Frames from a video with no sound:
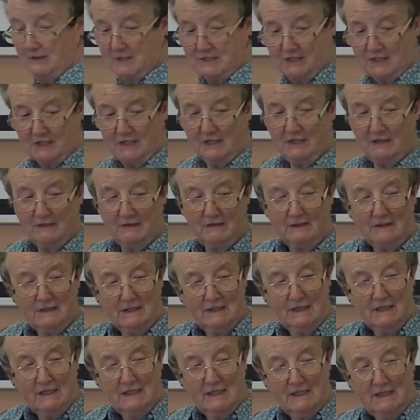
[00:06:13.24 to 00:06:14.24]
Do they
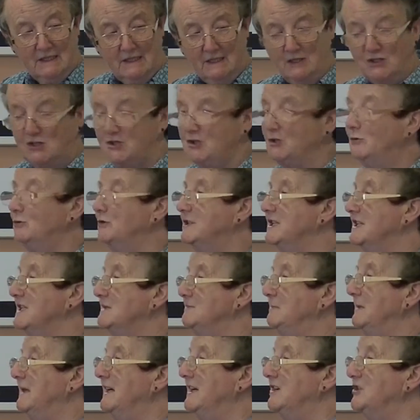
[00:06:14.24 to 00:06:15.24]
show
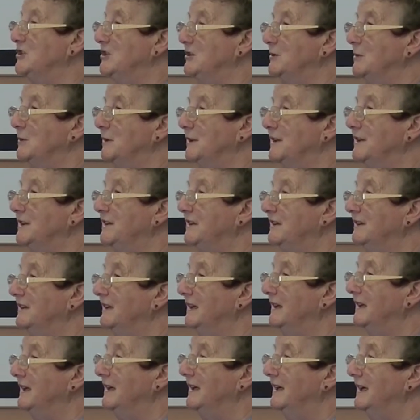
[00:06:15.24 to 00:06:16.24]
displeasure when
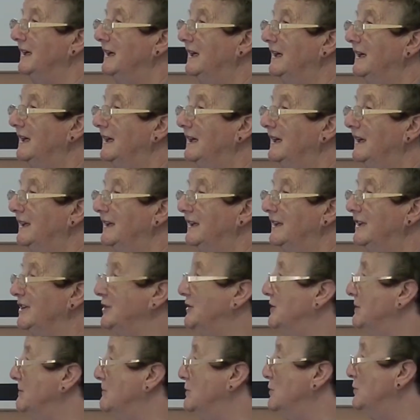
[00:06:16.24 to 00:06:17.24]

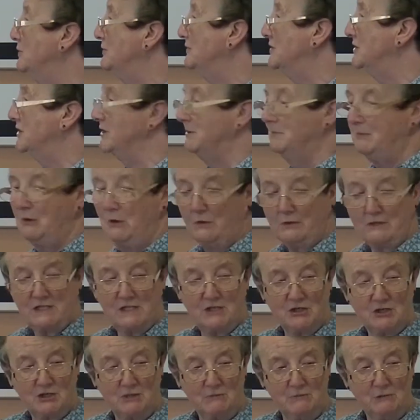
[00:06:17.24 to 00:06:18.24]
they're removed, or the
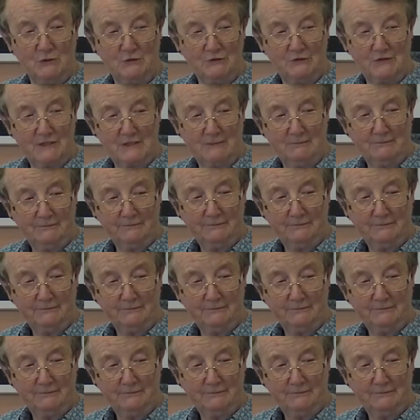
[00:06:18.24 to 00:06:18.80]
box is removed?